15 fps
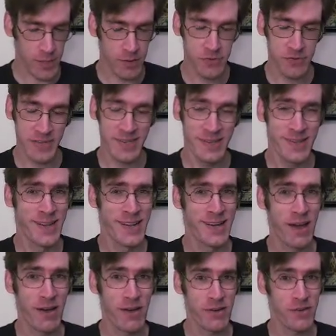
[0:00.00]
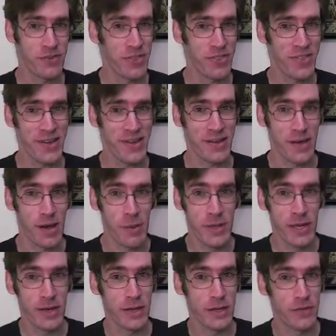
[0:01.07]
See, now here's the thing. I
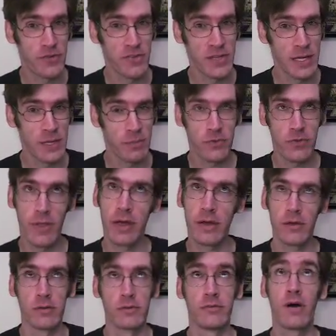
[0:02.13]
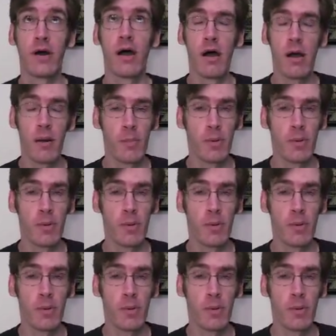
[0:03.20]
mean, it seems like duh,